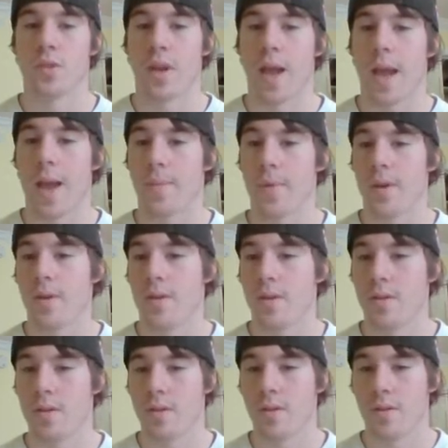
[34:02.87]
going to happen
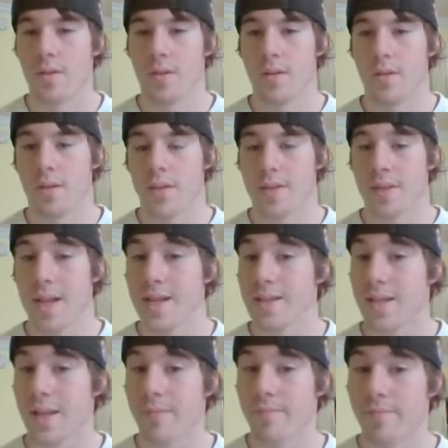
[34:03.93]
this last
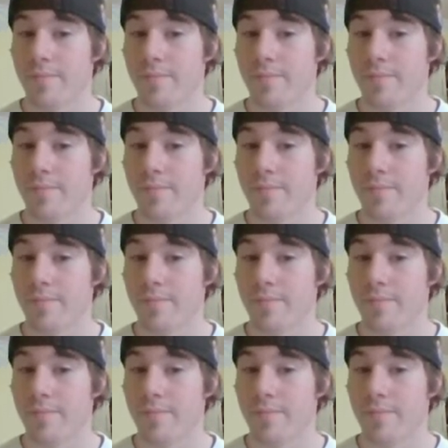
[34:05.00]
game?